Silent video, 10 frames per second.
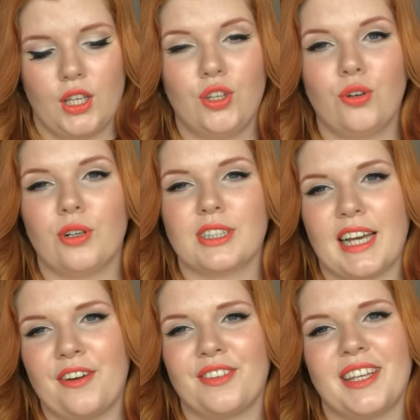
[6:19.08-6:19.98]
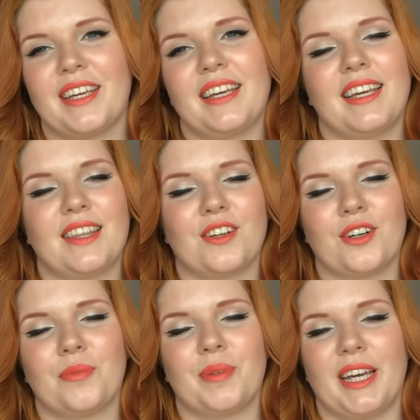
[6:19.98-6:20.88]
You will definitely
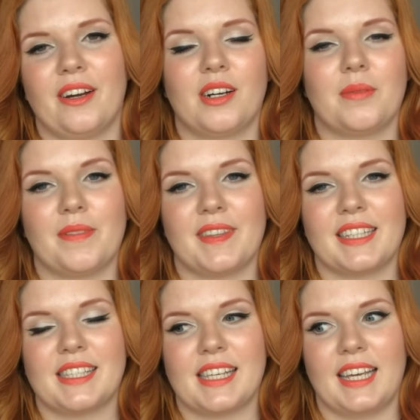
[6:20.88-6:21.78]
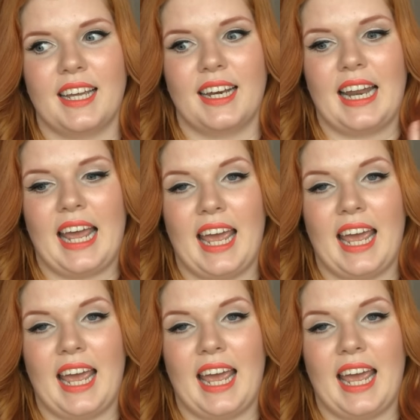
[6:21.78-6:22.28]
either be hearing about this in